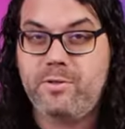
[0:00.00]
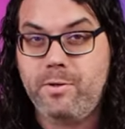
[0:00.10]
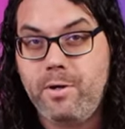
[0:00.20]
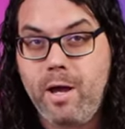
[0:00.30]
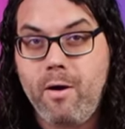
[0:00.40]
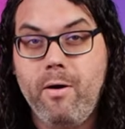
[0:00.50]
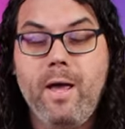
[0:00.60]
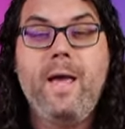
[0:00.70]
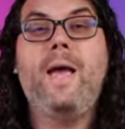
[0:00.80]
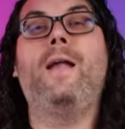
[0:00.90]
Studio,
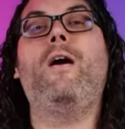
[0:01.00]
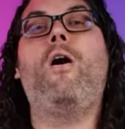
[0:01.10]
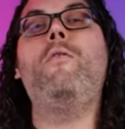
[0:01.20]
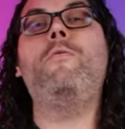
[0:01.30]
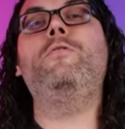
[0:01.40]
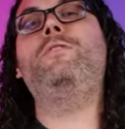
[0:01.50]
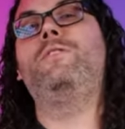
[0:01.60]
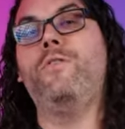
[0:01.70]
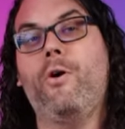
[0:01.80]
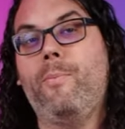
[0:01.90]
and
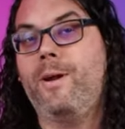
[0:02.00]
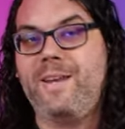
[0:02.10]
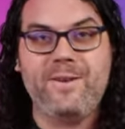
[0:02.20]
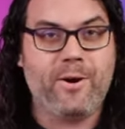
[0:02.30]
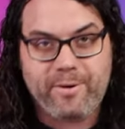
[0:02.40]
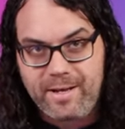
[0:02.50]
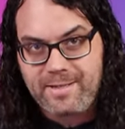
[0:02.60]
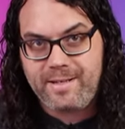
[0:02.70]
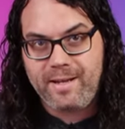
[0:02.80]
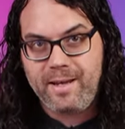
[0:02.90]
almost nobody
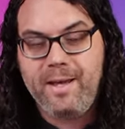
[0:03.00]
noticed.